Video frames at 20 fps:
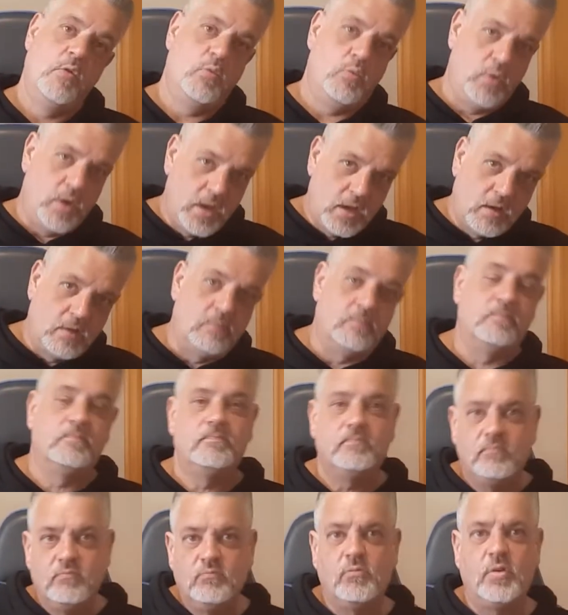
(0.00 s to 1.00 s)
we can
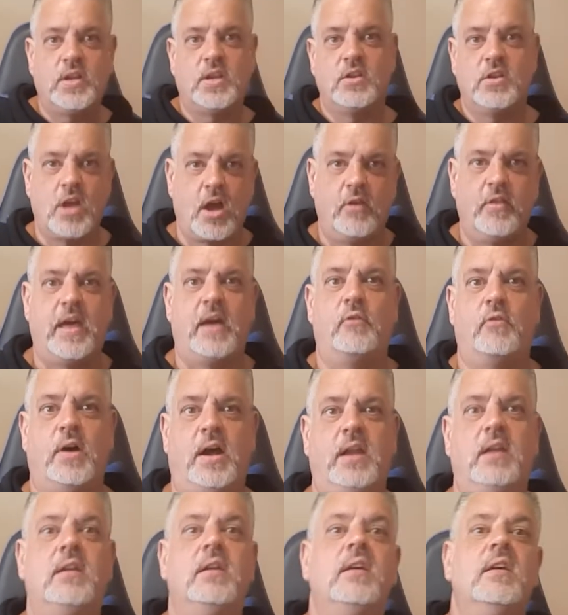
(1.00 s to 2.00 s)
go that
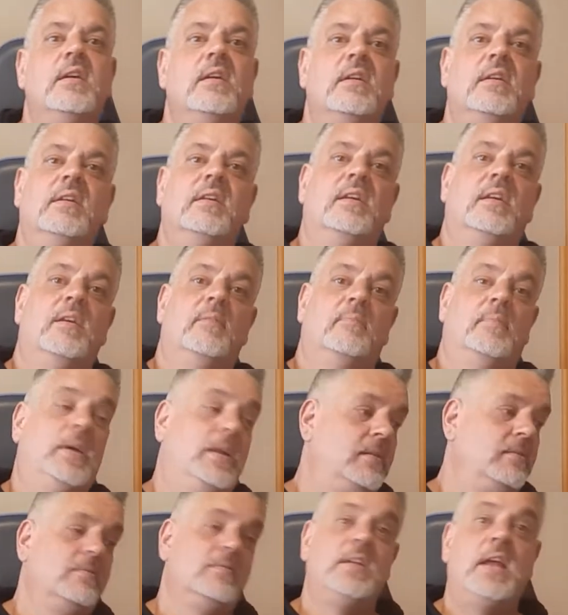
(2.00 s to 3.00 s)
way.
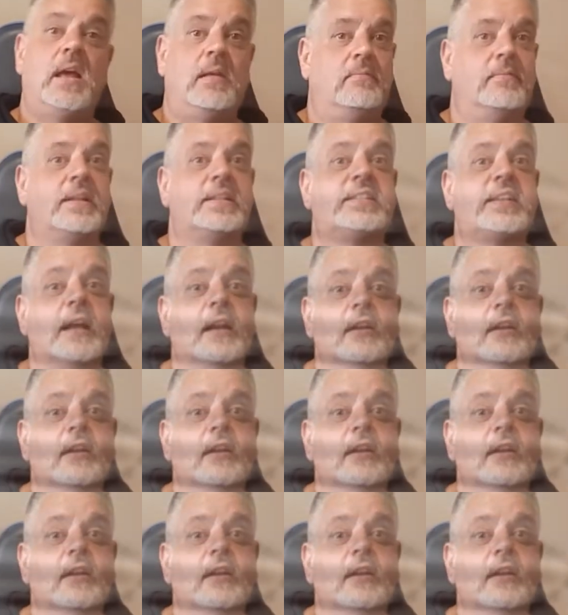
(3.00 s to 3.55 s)
But yeah, let's get